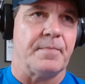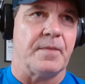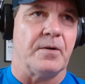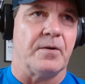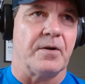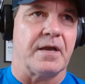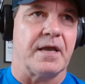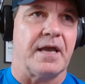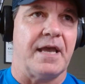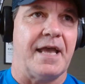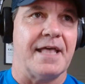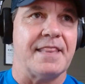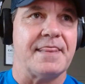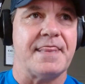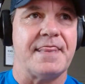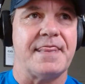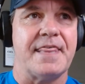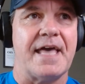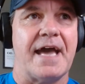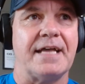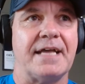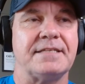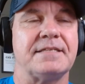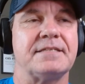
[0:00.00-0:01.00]
Okay, and
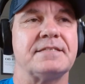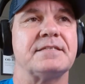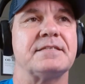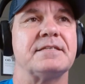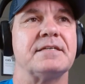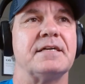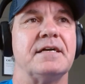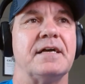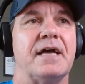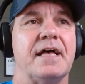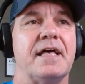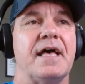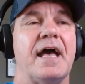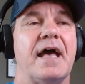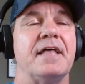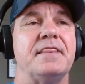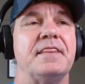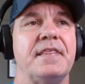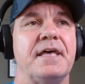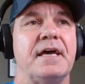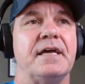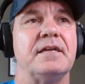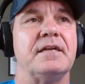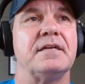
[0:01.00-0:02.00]

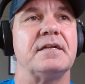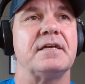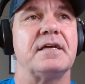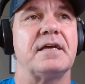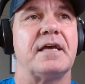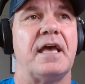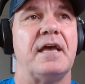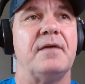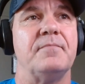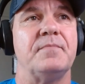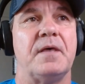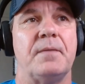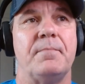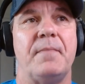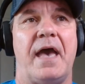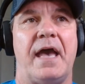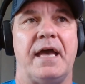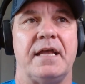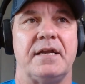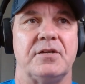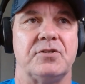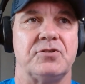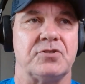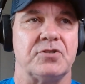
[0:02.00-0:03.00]
then came the
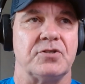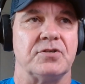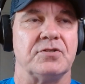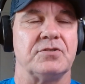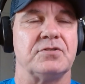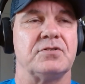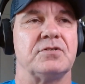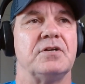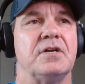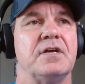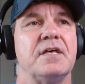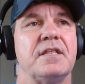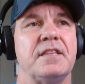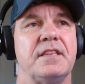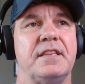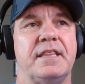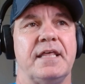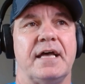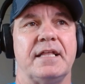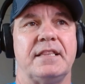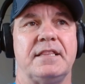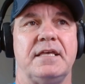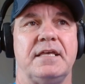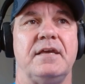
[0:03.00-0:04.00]
managers
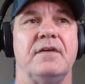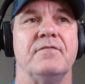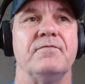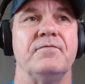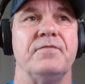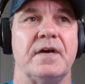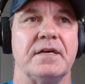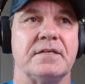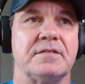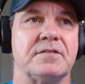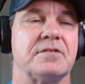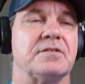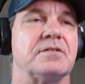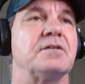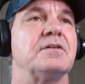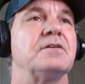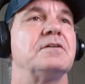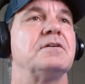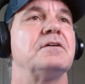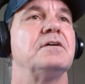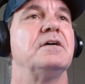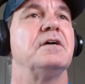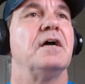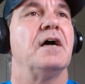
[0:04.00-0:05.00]
that the
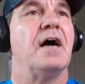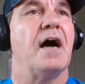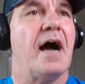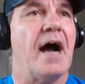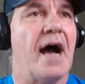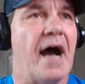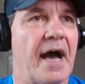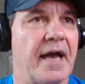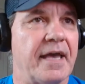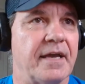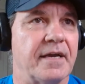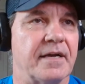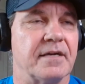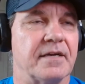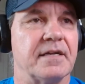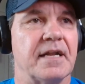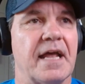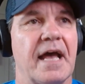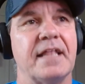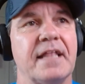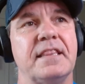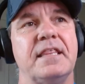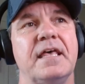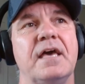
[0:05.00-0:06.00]
investor hired,
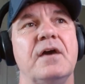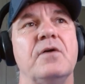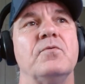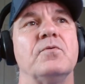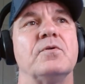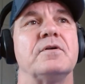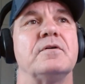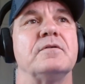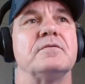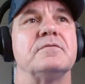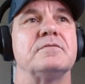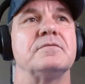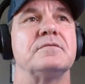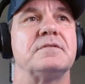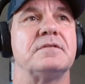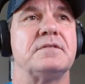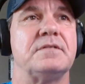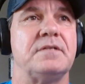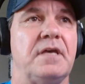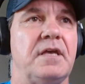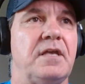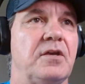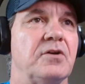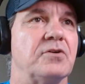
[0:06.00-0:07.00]
and they were
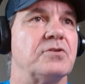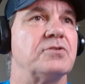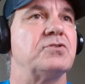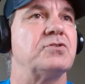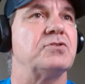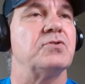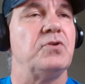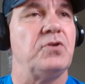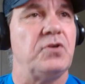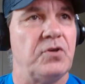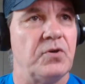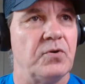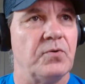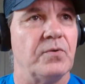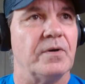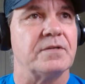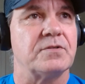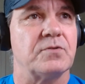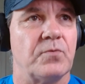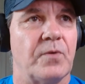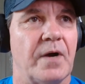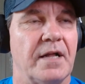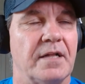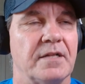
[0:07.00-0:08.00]
senior to you
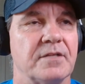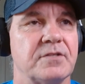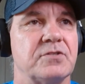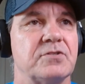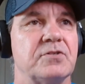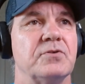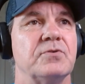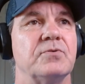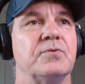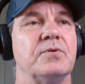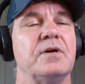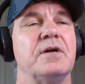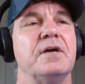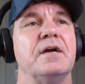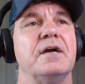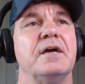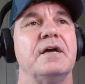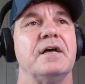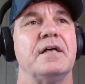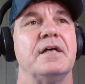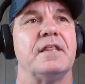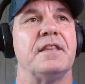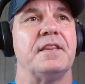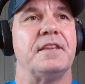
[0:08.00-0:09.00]
as well. So
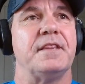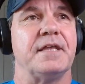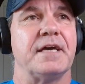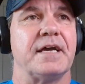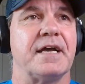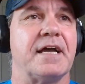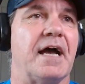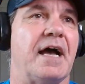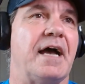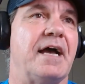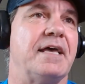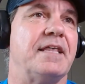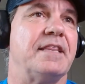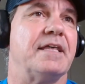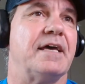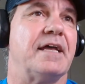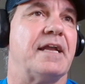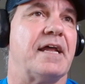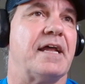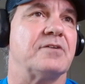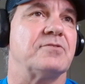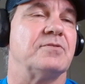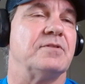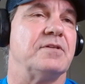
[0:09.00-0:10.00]
the guy that
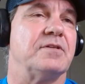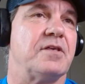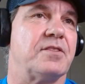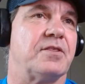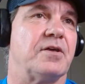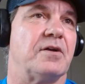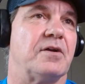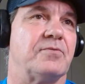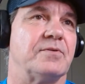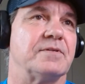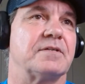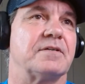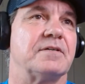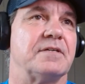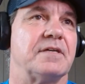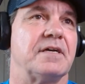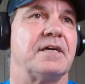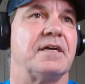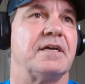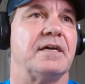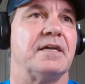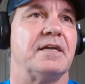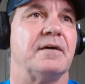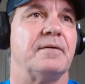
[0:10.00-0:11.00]
actually thought it was going to
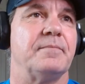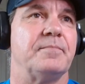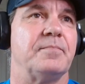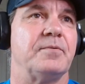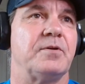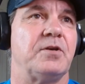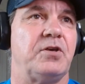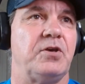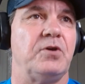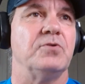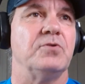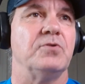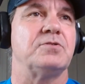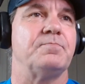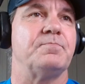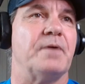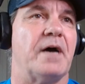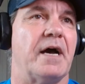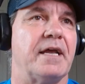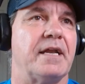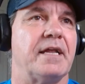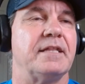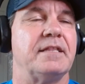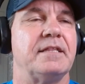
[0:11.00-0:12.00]
get a huge
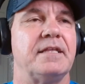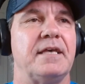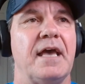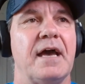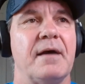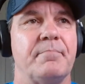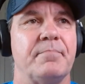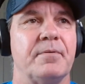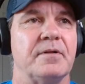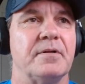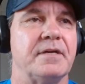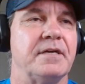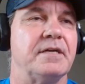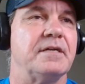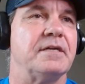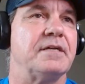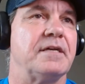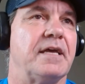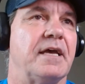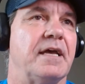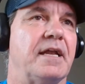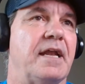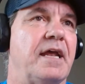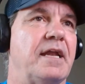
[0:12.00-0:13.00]
bite at the apple, he
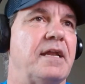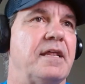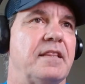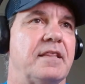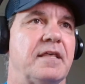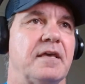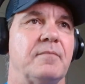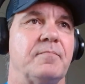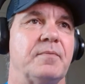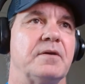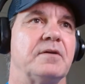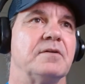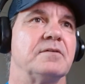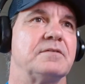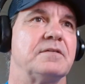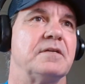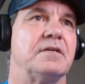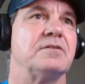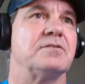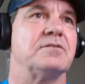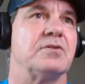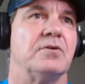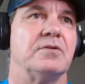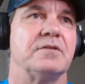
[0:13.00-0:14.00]
didn't get anything because
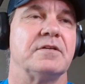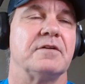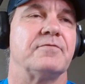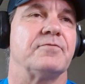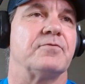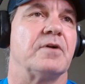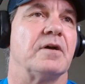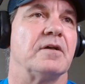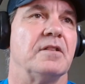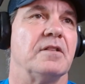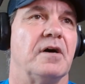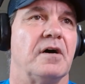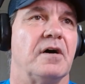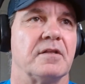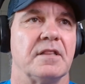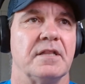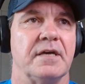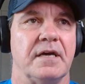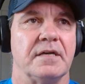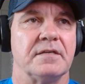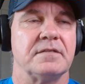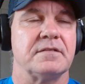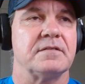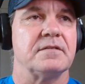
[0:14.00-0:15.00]
they sold it for a lot
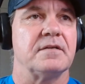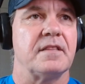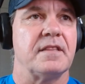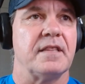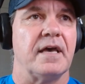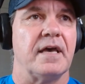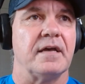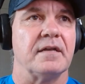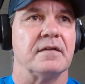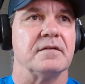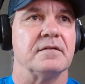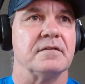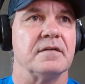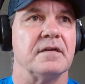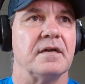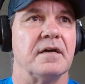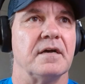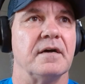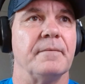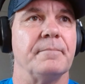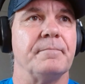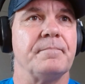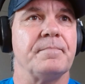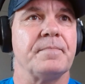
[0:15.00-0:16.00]
less than
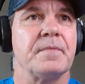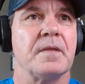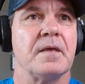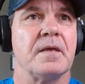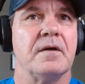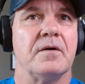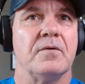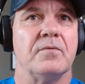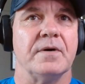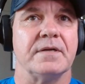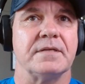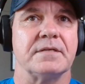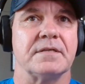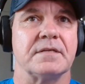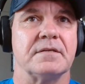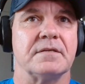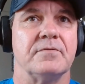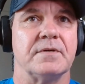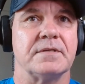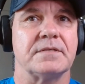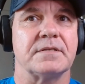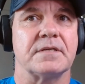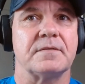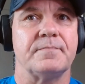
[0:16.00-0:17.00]
what it
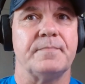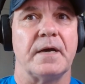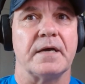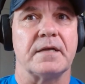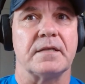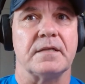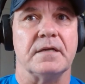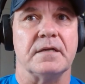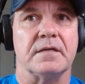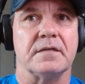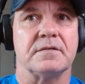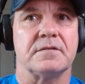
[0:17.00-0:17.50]
was expected.